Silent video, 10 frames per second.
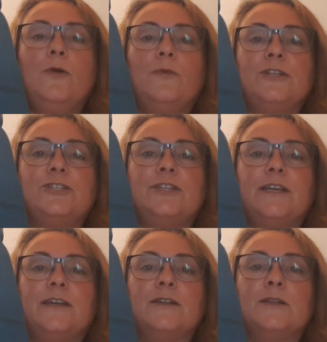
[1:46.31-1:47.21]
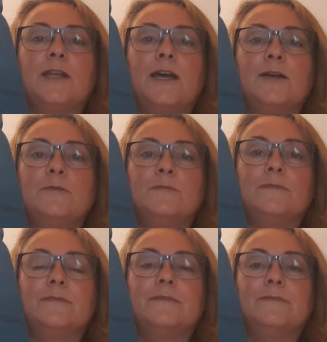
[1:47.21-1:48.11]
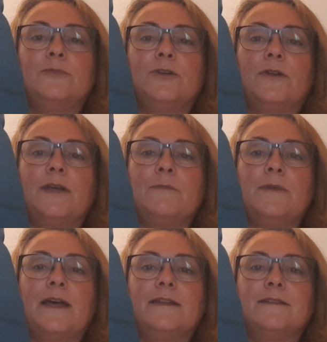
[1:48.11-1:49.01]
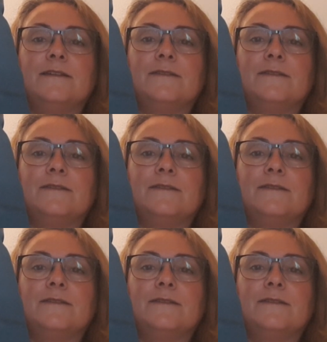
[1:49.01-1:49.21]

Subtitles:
which she can put on her bed.